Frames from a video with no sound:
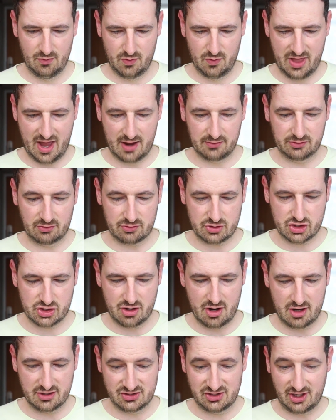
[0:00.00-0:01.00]
those
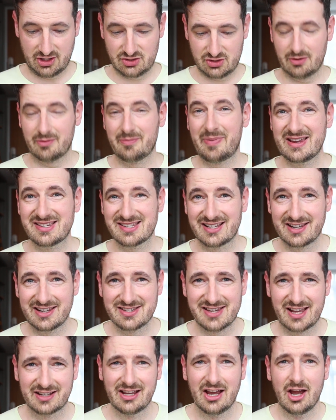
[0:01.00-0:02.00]
shirts today. So I basically
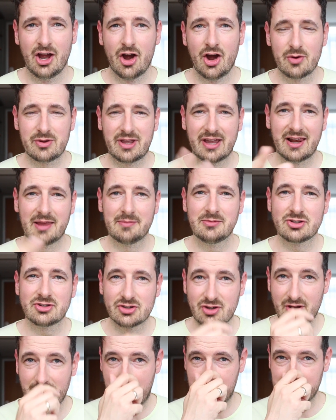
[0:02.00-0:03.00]
said, okay, let me
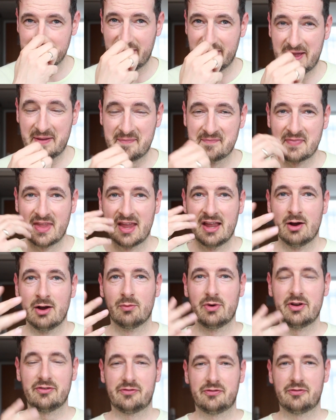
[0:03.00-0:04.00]
just go out there
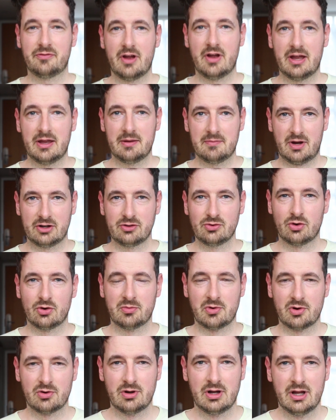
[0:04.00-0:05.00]
with my
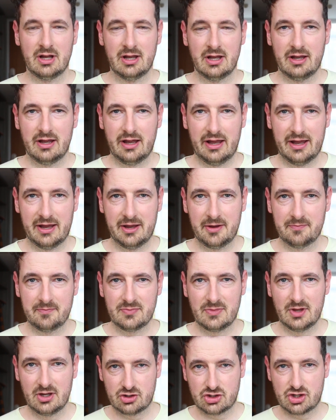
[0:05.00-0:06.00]
normal
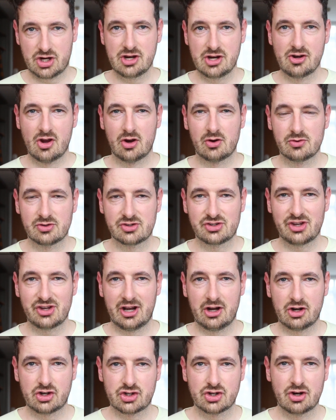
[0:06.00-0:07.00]
chinos
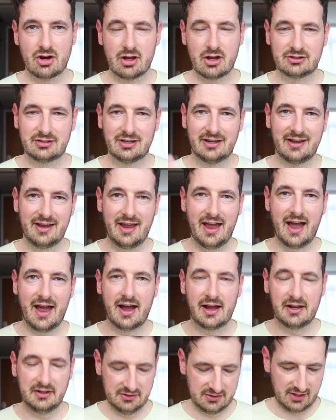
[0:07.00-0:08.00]
and a shirt
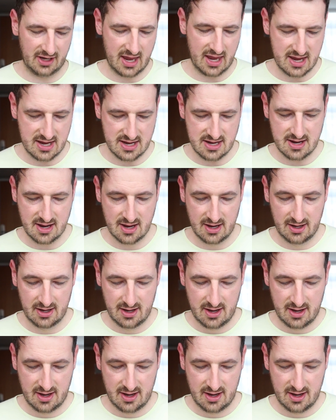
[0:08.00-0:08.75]
and a